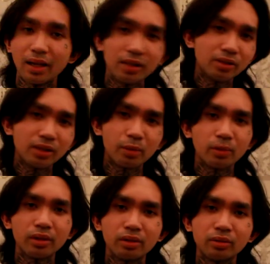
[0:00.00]
And today
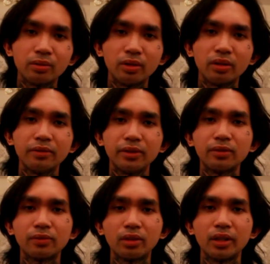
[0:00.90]
we're going to do a
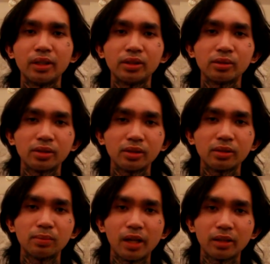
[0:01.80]
review for Air
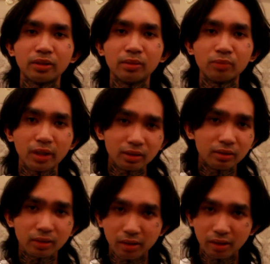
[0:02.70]
Jordan's Black Gym
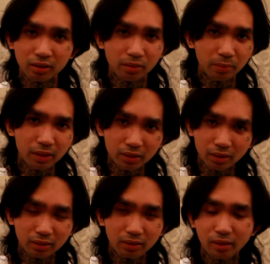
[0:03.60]
Red and its mid,
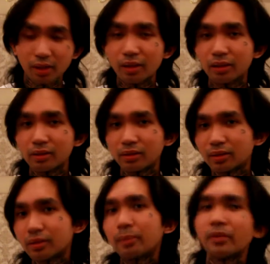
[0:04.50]
and
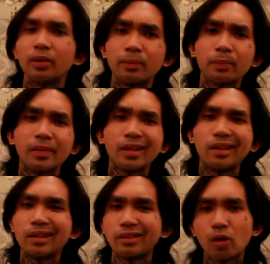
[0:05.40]

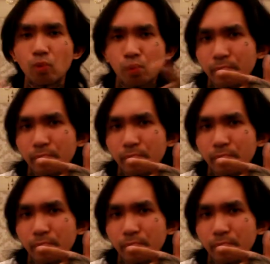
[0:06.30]
let's go.